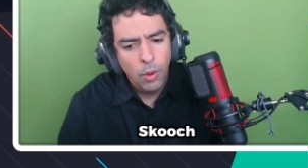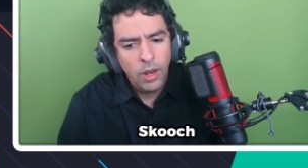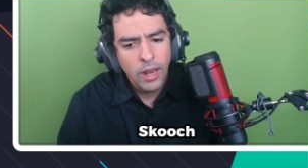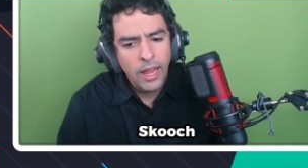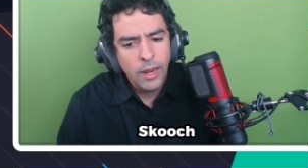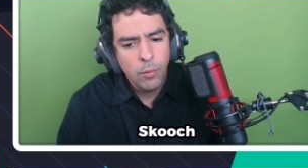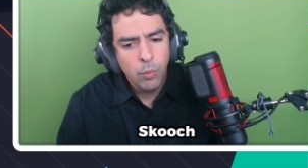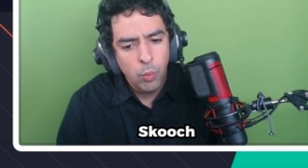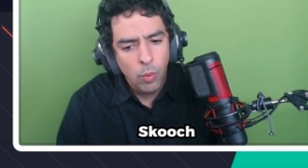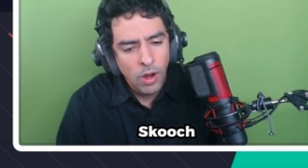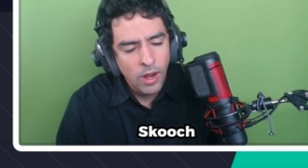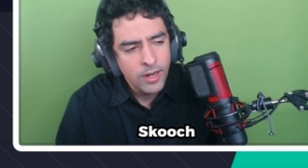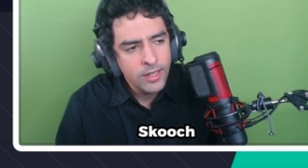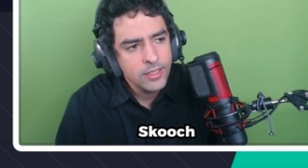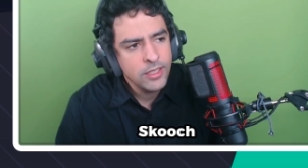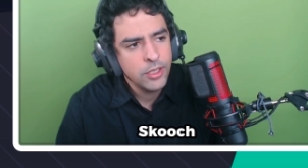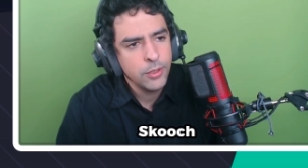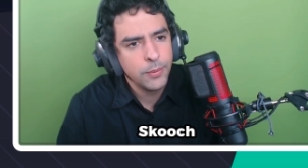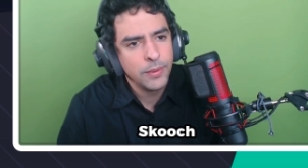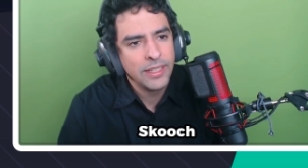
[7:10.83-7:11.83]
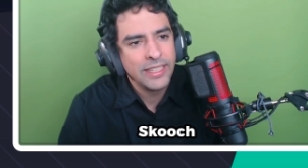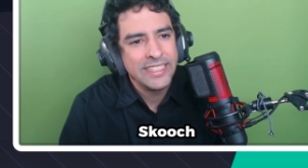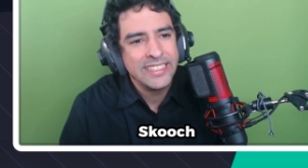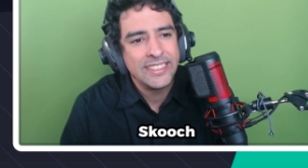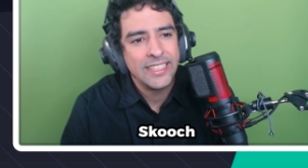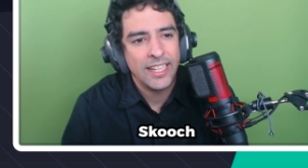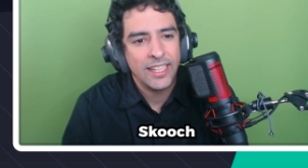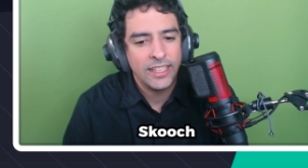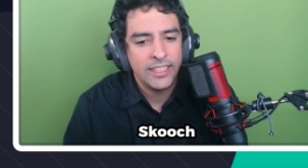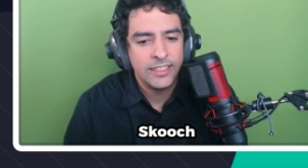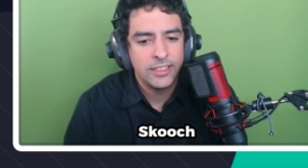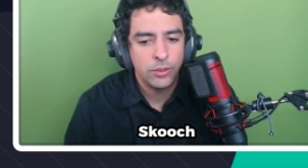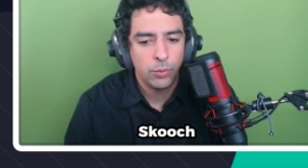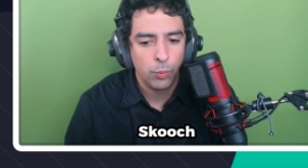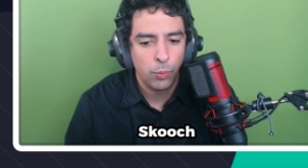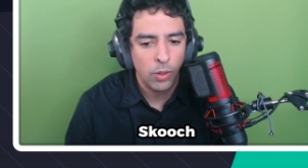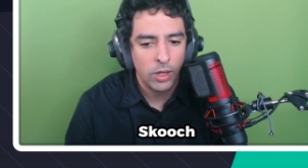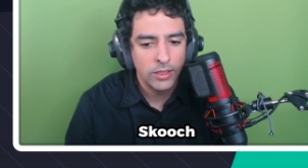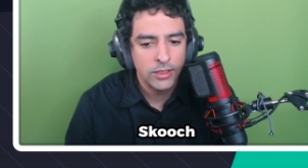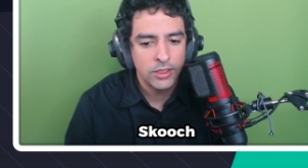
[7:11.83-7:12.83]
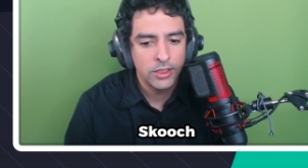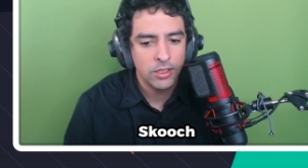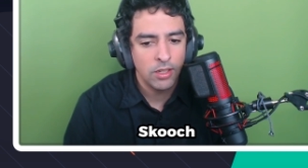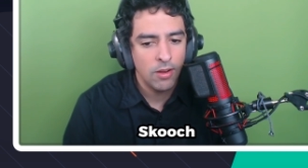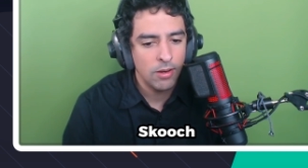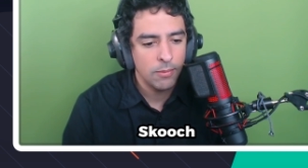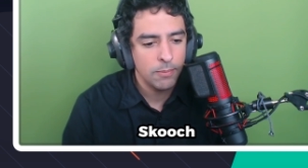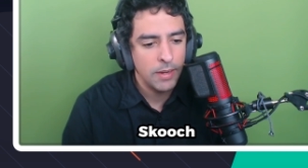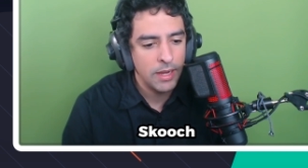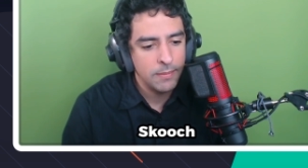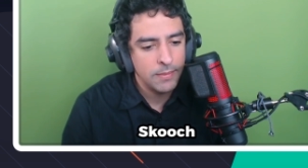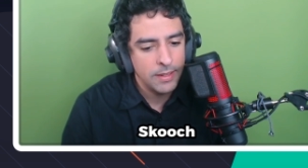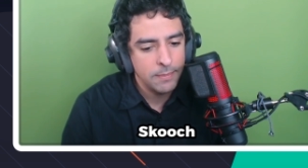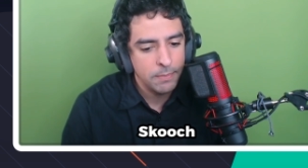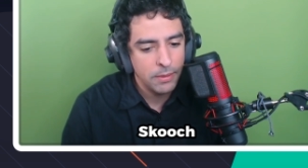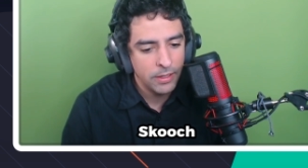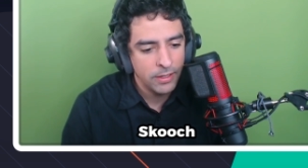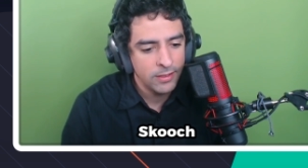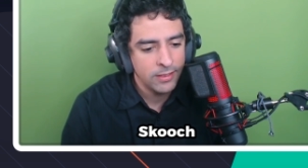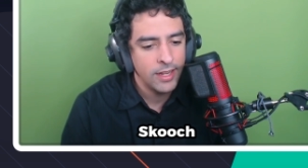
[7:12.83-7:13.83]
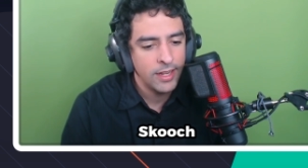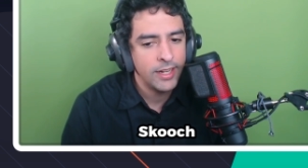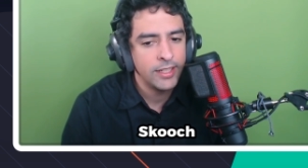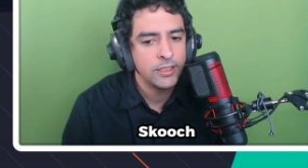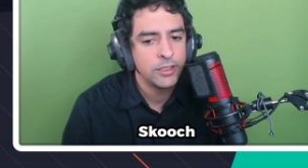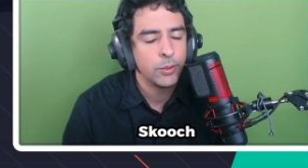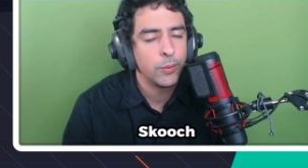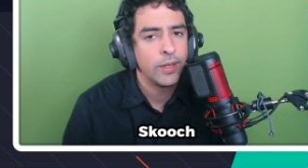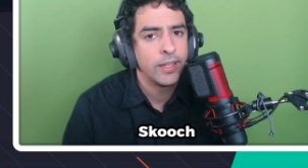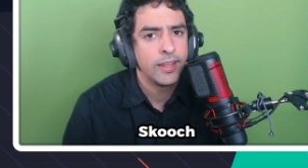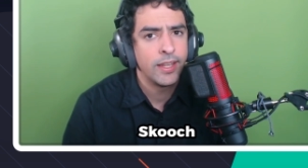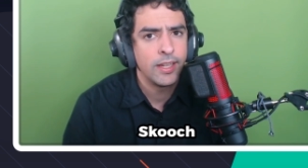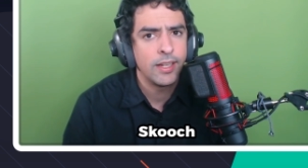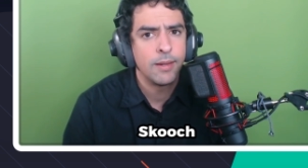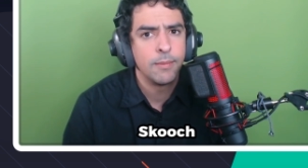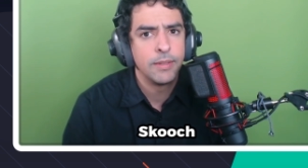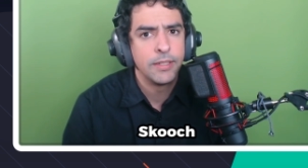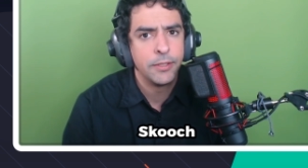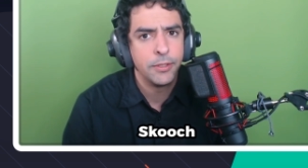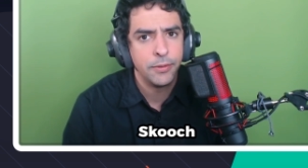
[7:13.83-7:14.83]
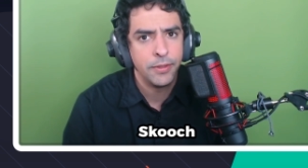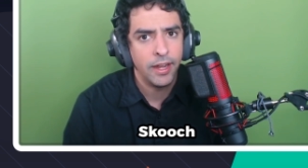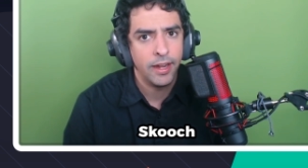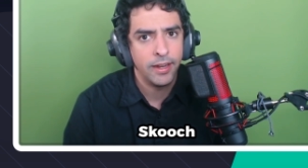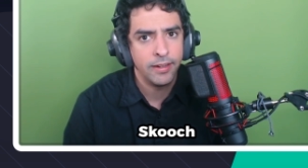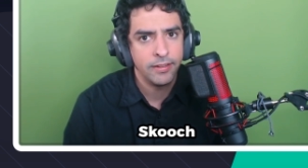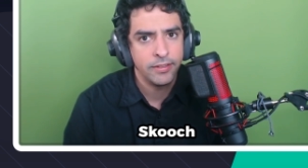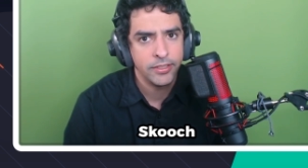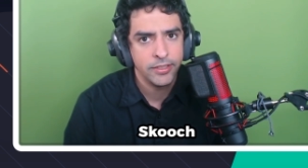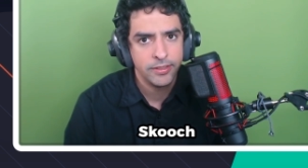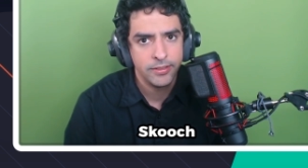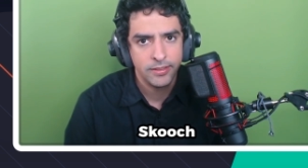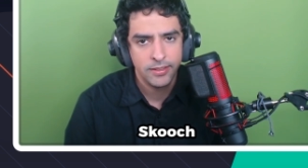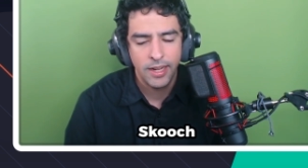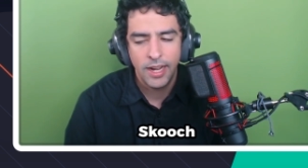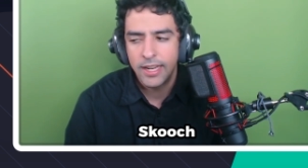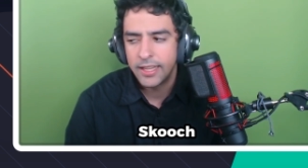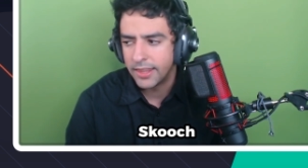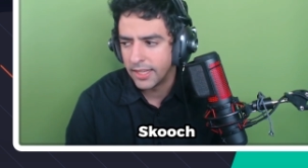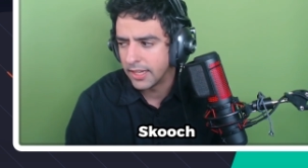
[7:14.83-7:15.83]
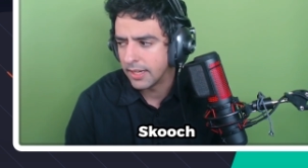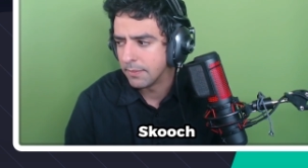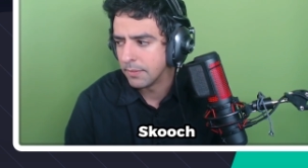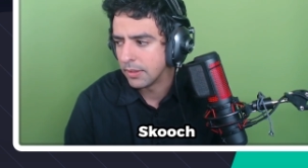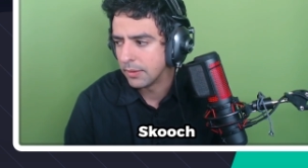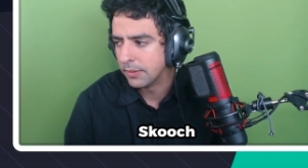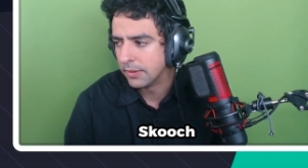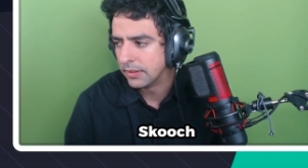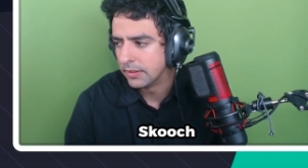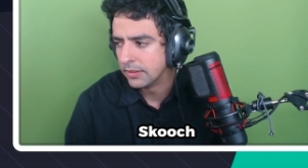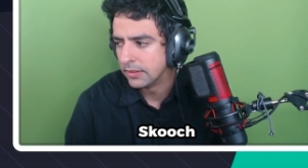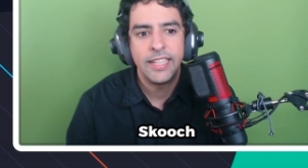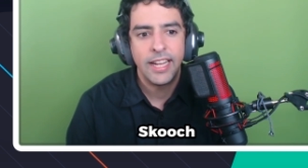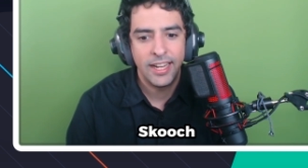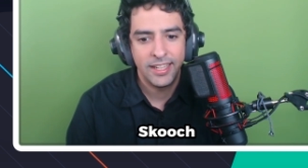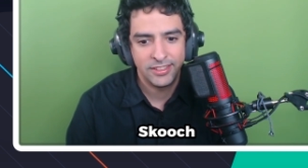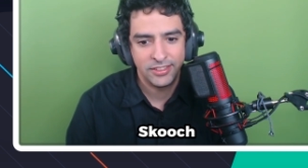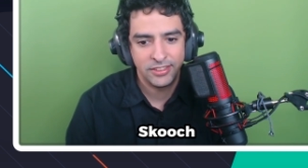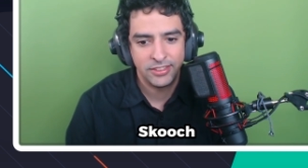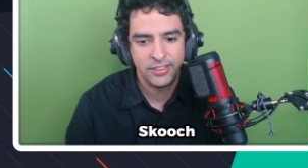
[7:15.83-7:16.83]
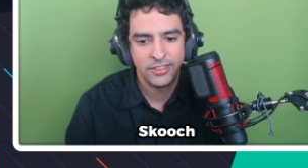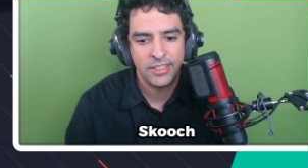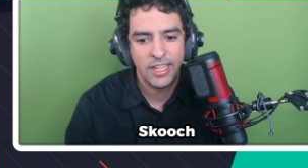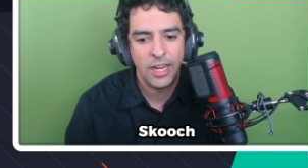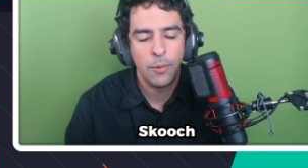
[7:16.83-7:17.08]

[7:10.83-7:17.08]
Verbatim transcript: Well, See? I wanted to release at least one song by my birthday, so I think I'm going to do that. That's like in a I week, right? A, yes.